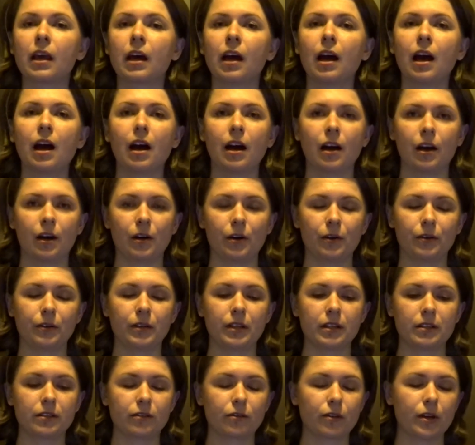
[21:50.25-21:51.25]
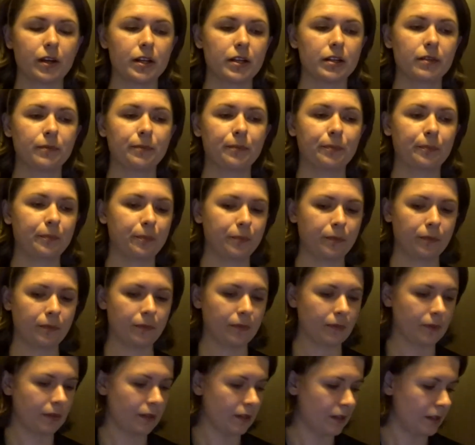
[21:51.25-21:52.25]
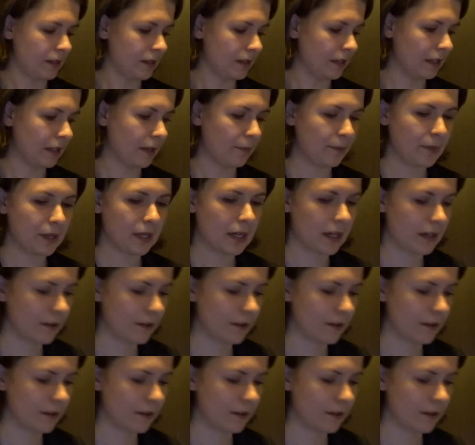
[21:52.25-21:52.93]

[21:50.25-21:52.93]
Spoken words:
Oh, that's great. Let me get it